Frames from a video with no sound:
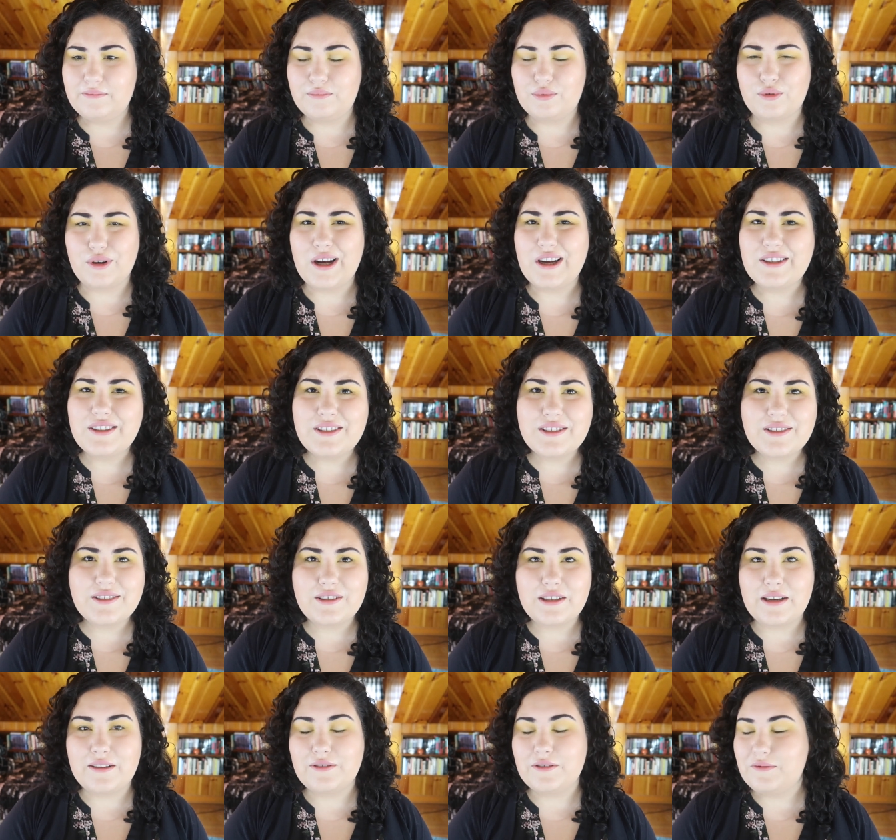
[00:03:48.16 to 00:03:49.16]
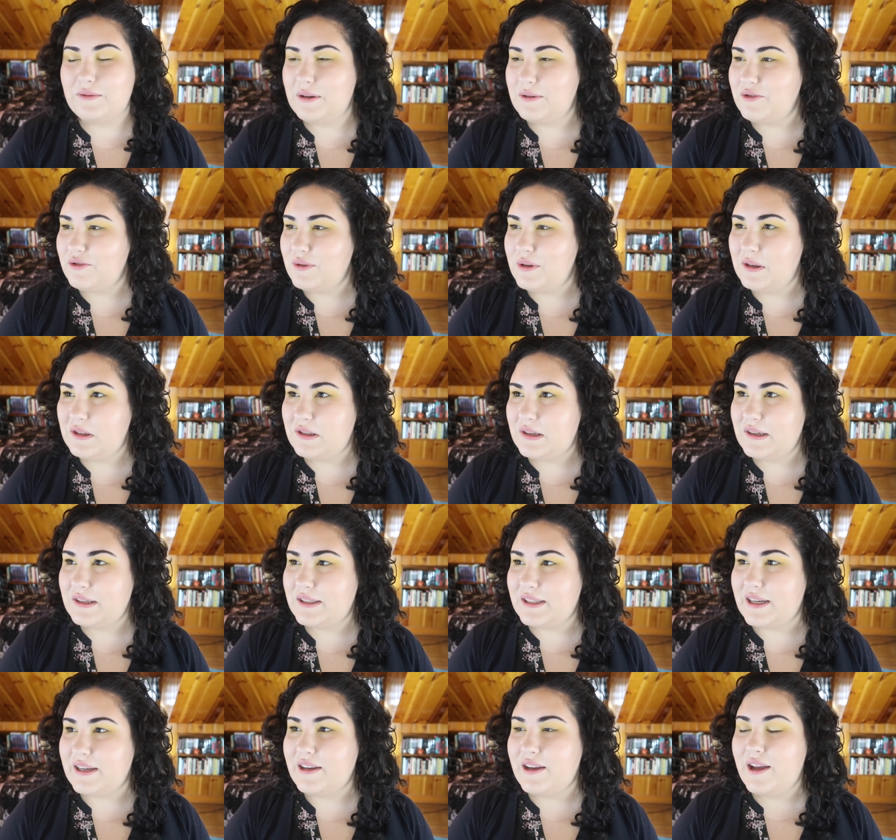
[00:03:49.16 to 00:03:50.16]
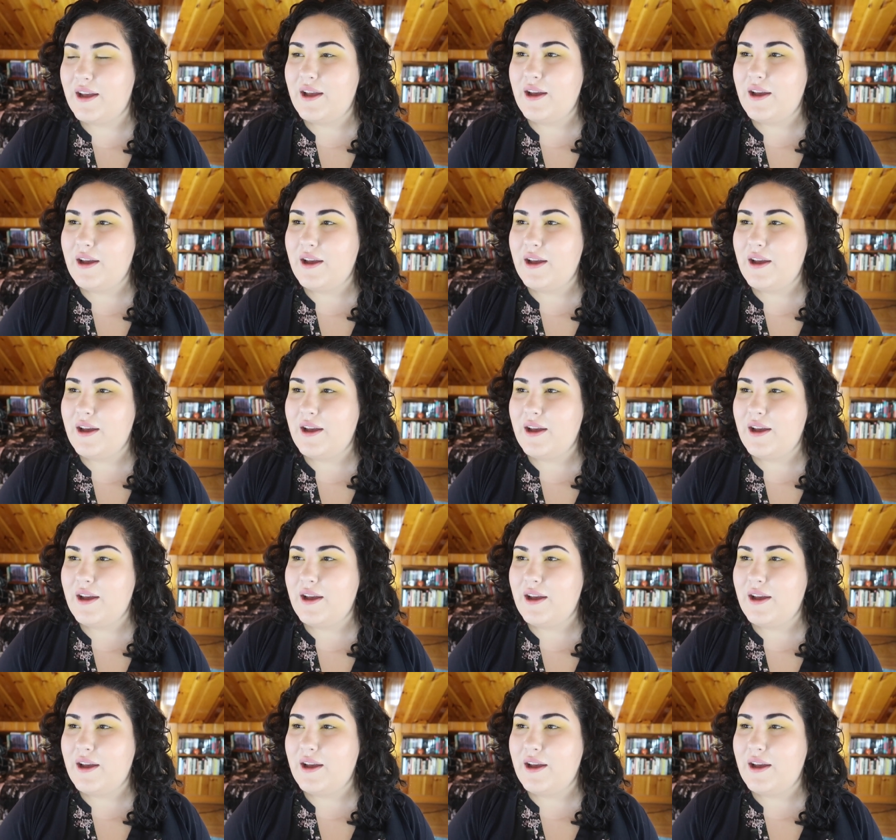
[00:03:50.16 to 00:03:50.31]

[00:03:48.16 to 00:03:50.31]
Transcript: bronzer, not what am I trying to say?